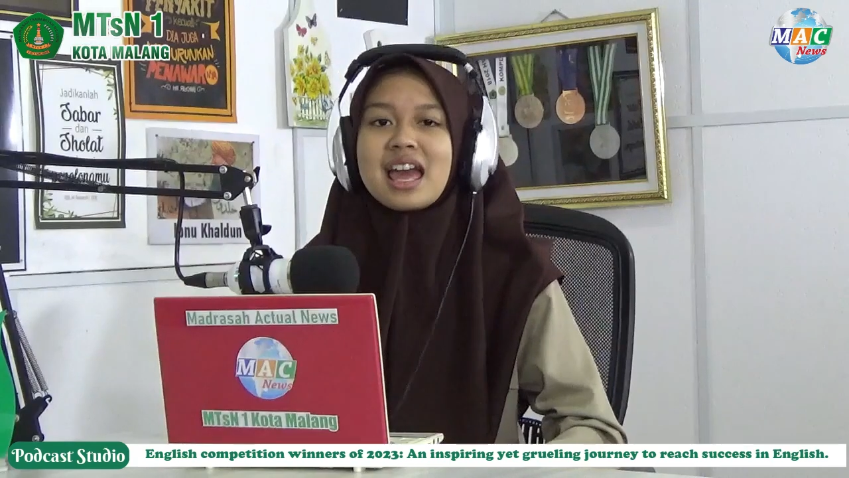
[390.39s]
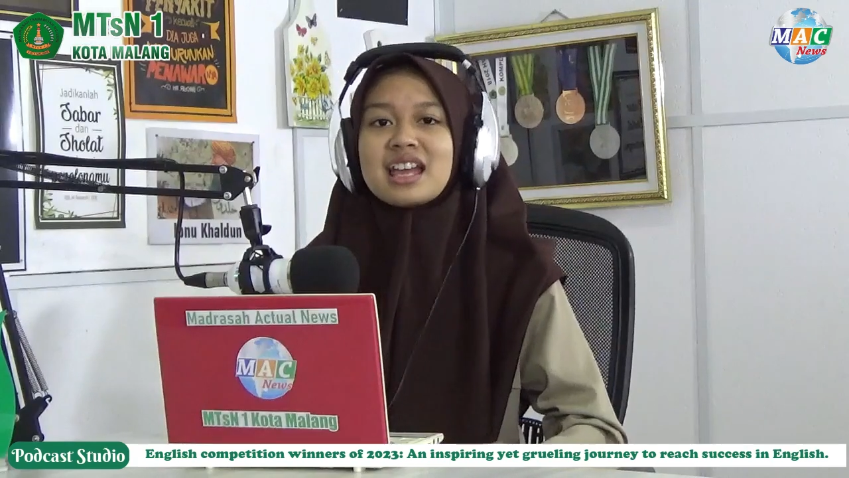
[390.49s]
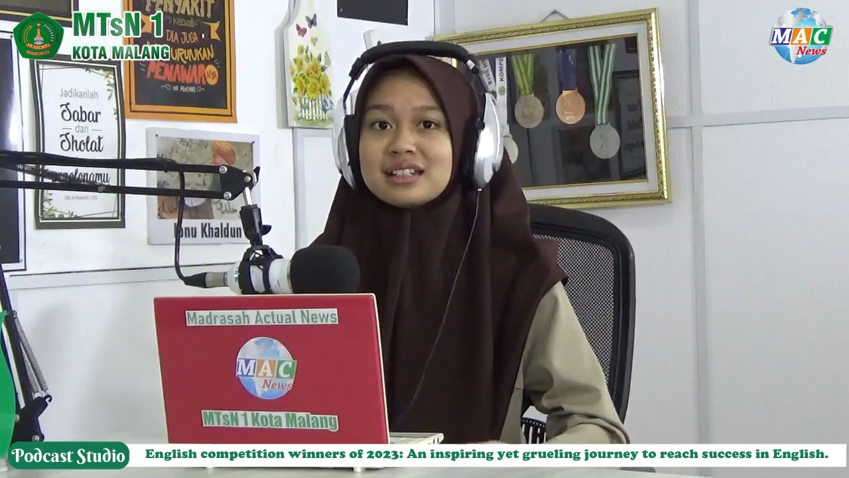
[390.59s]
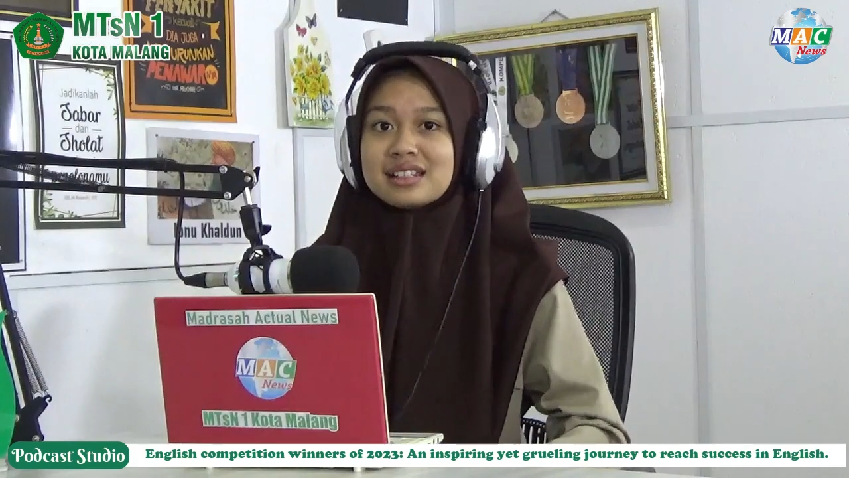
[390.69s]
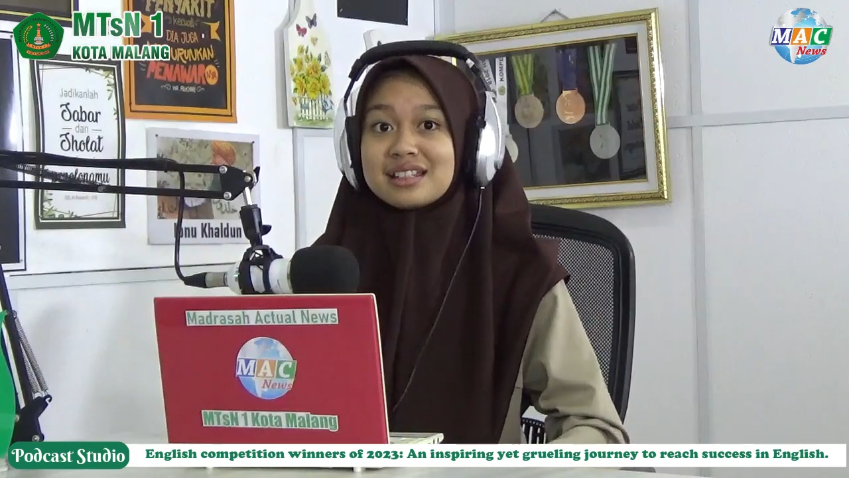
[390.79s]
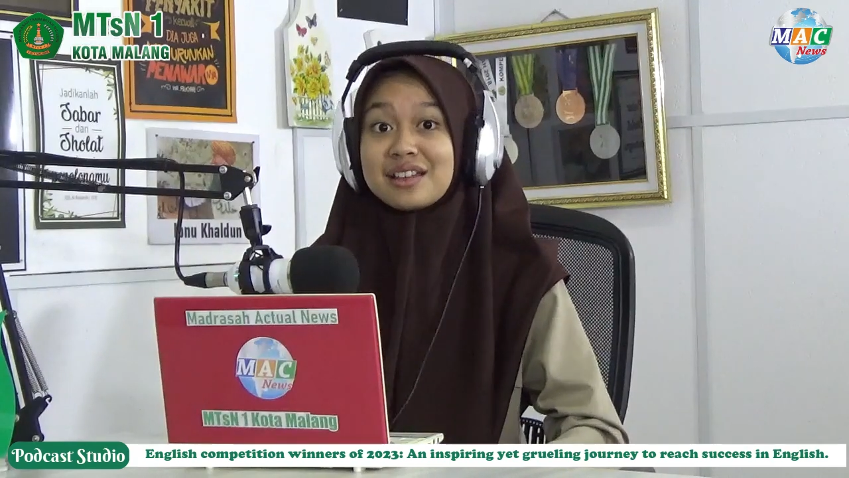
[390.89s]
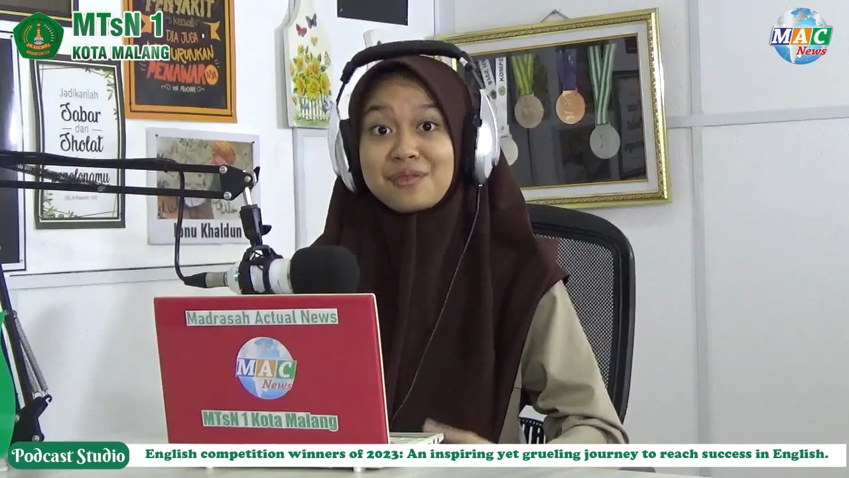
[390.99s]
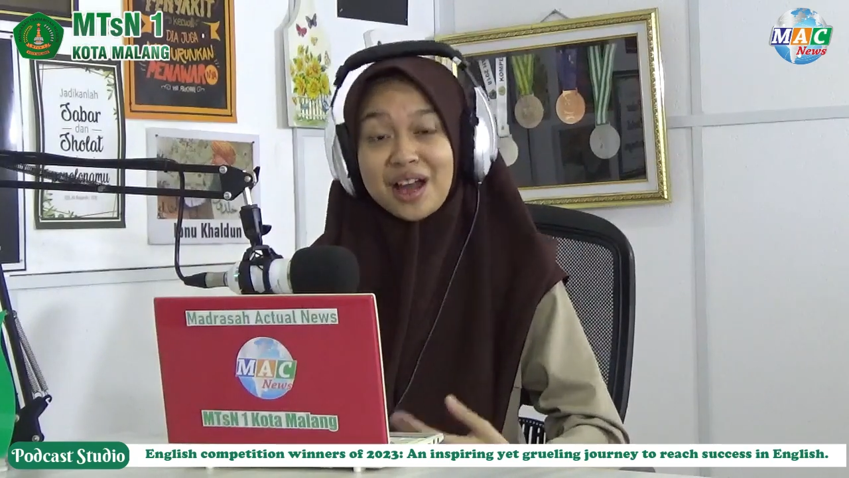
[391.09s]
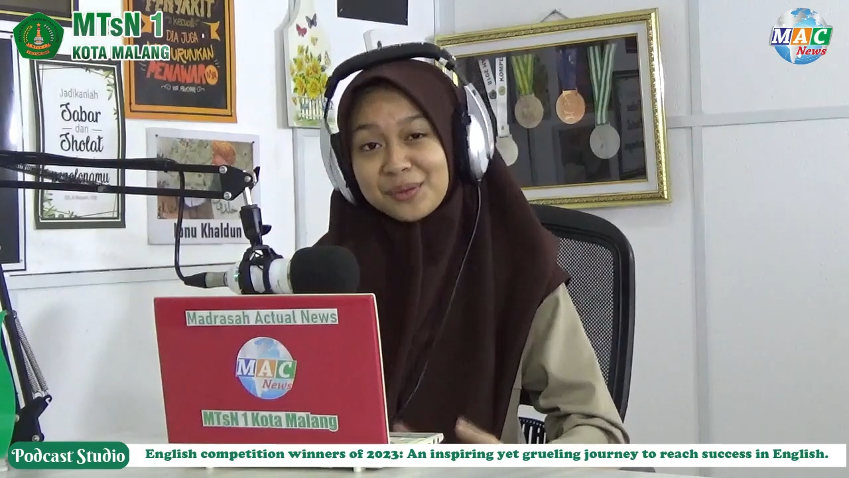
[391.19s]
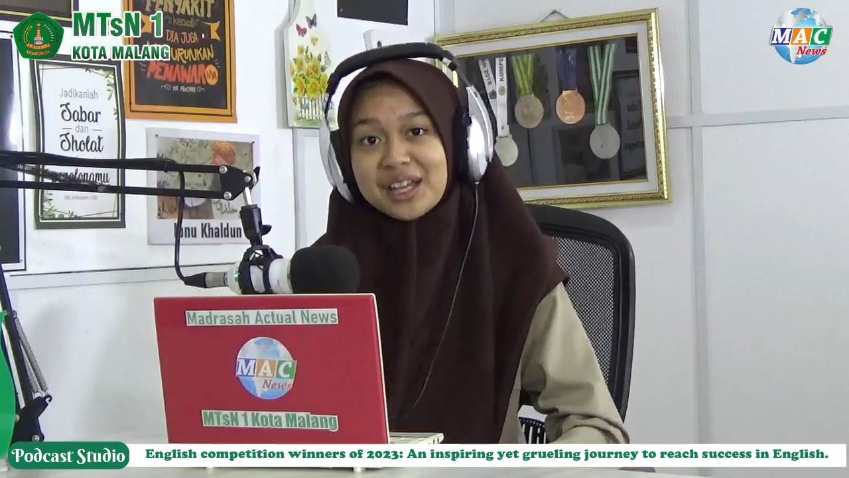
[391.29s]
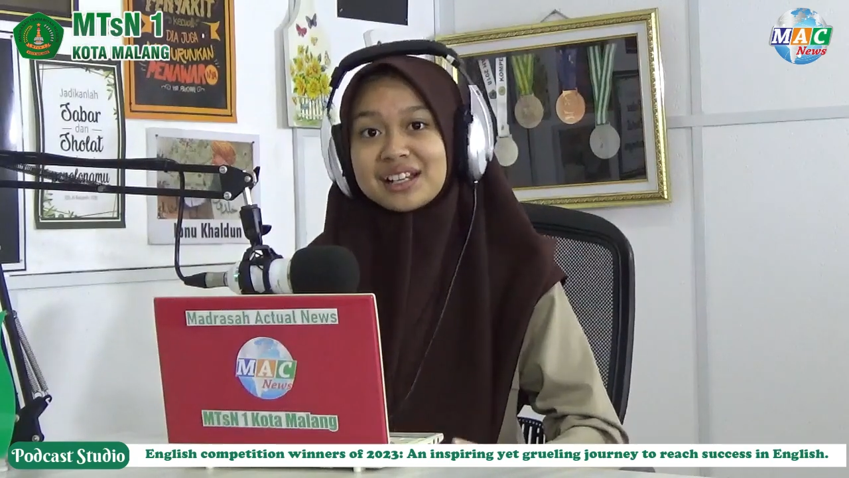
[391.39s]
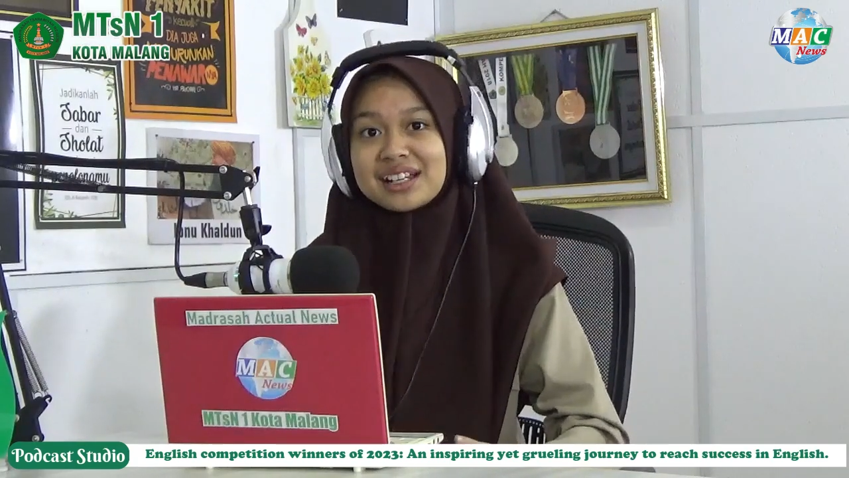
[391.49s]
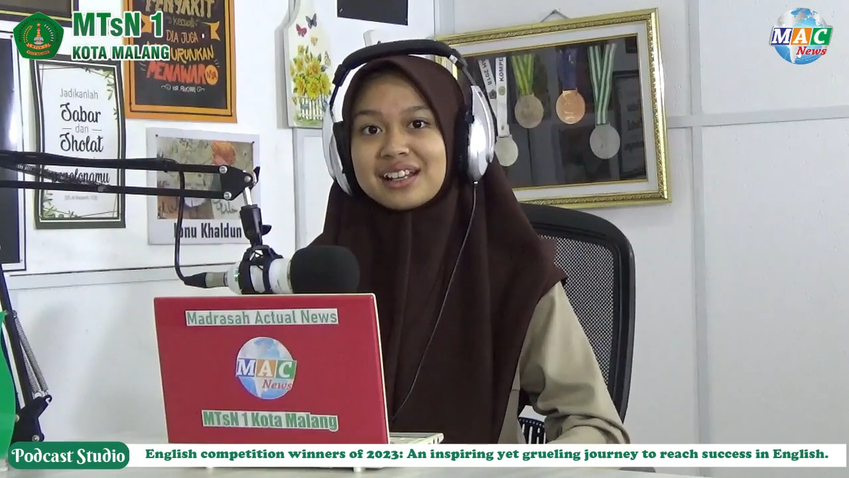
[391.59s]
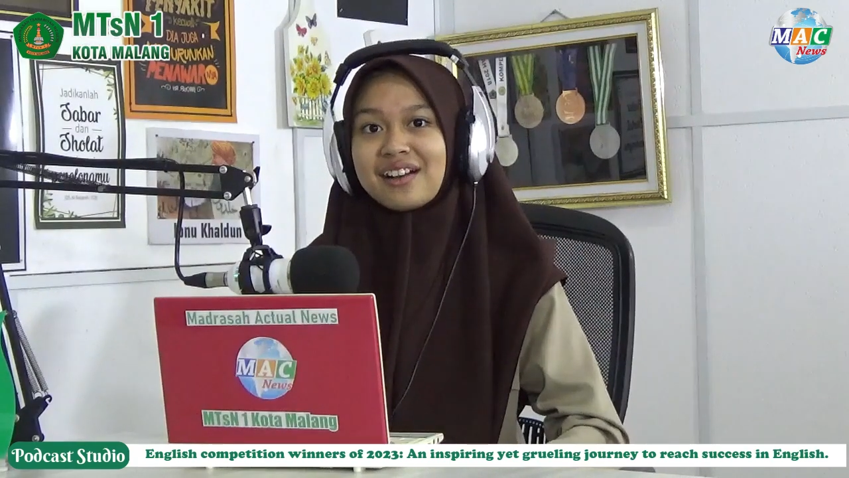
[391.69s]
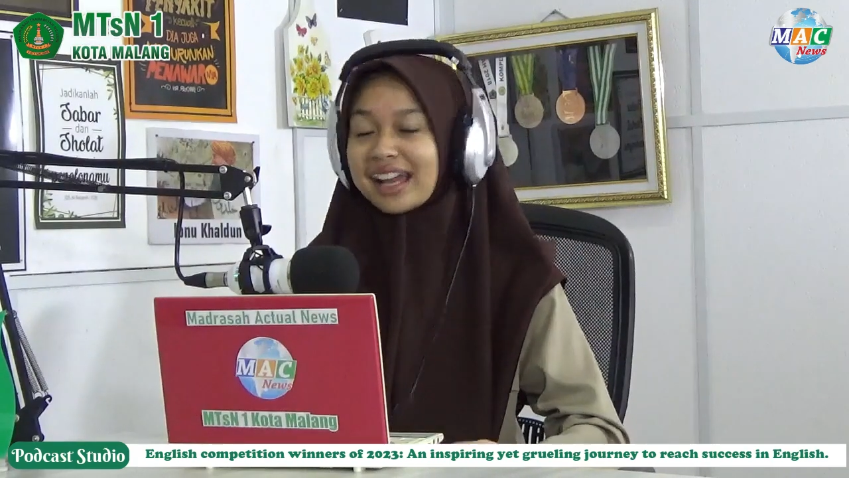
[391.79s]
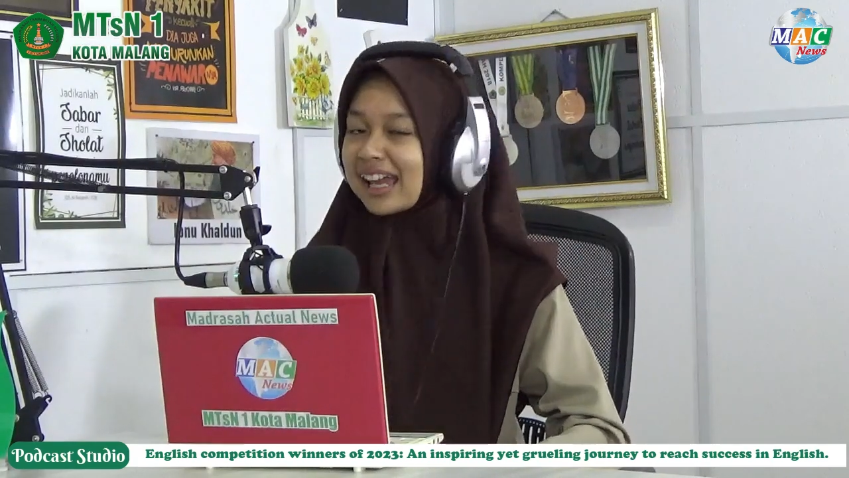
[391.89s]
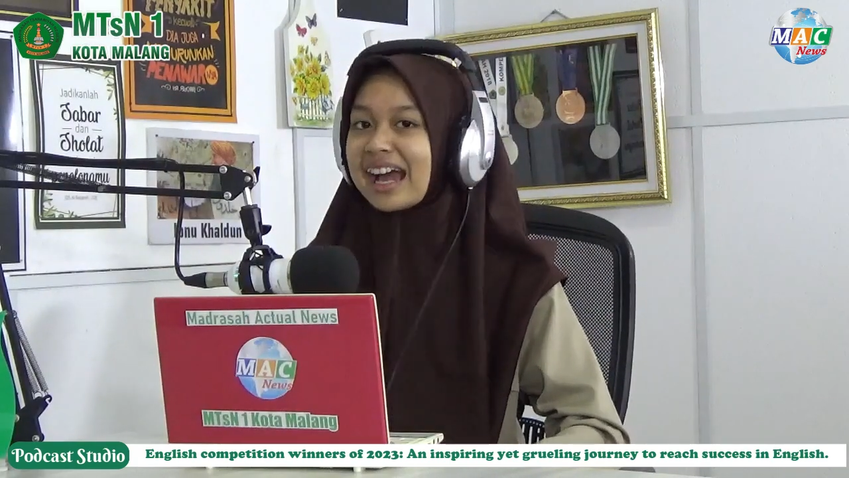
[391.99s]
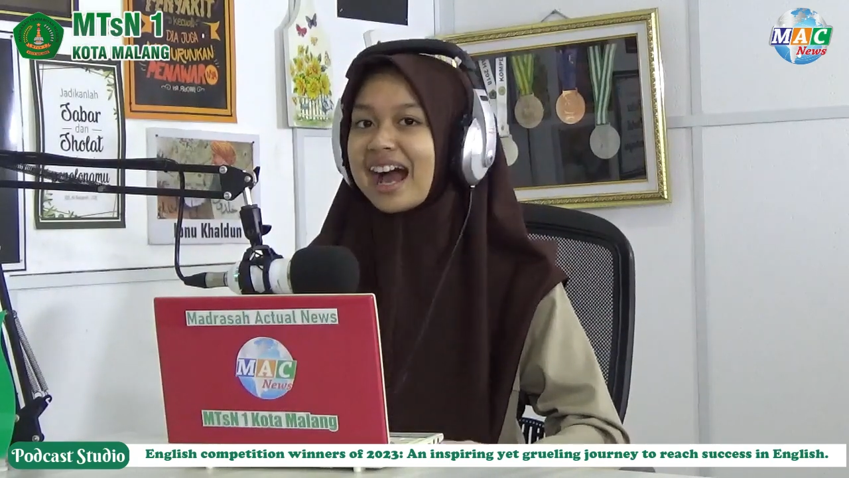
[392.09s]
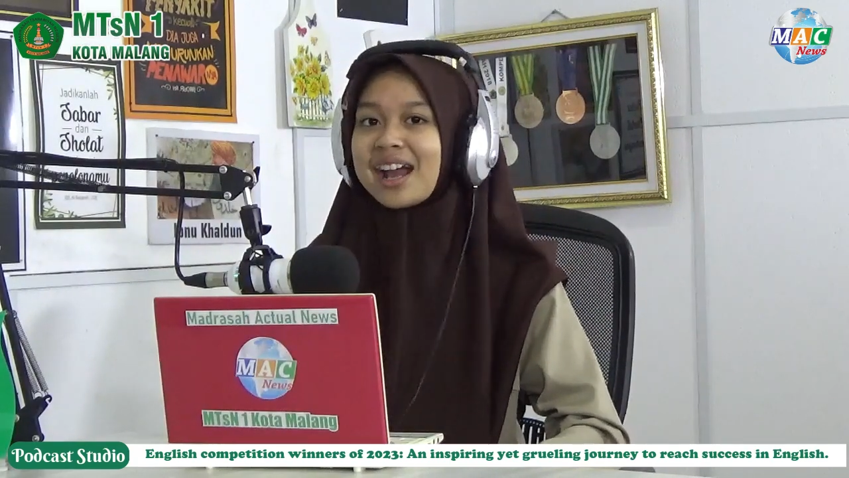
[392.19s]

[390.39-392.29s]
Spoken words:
And if I win, okay,